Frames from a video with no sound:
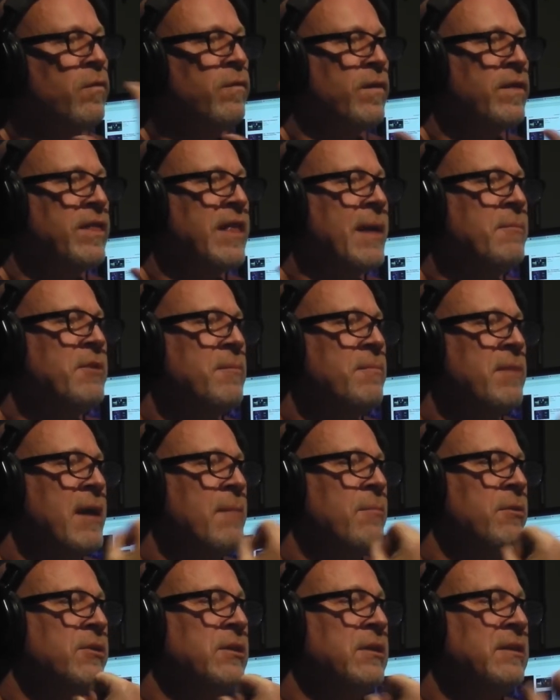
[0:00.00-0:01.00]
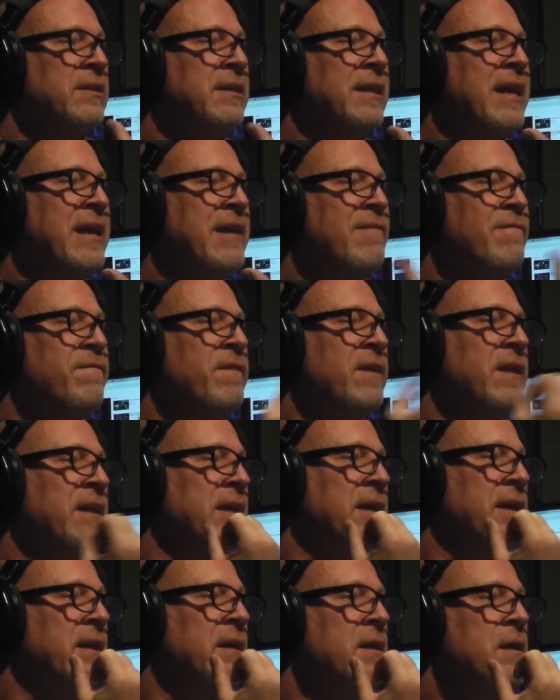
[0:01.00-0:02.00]
for them to be able to leave
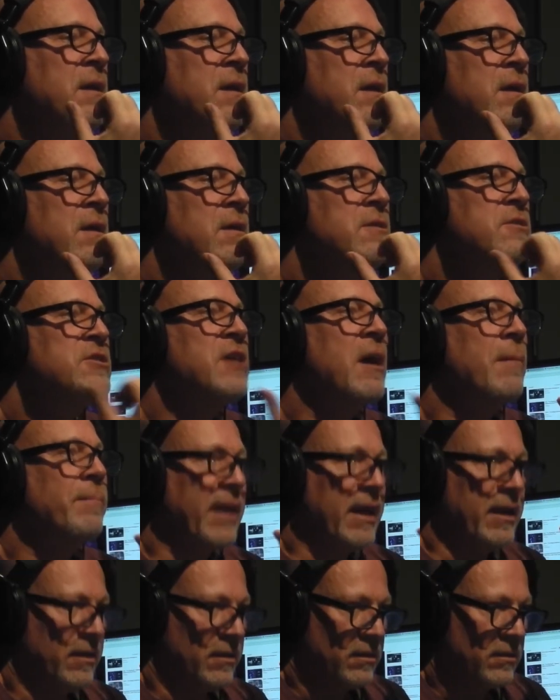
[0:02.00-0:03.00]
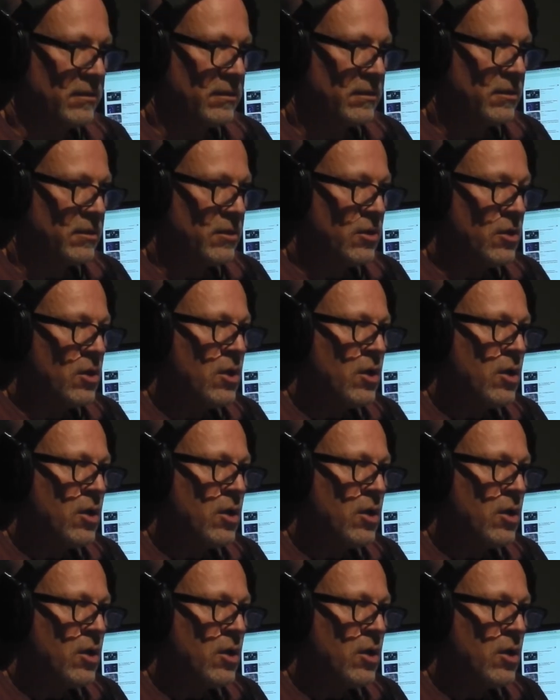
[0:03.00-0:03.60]
feeling something. Mm-hmm.